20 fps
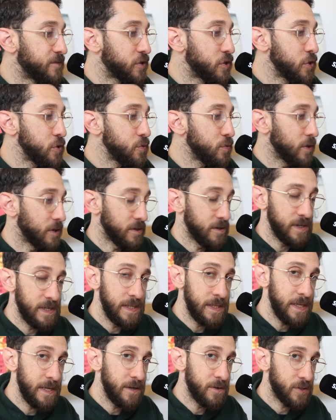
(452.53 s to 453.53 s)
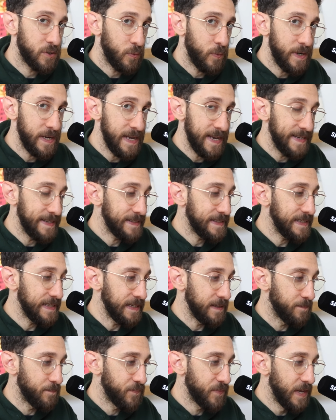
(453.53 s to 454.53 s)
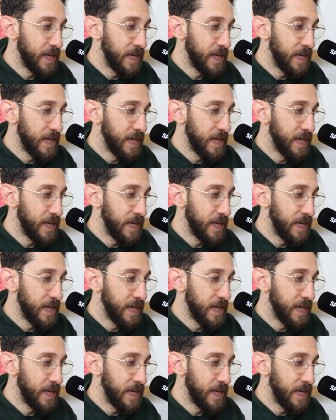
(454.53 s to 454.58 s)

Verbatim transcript: to her in the year 2018.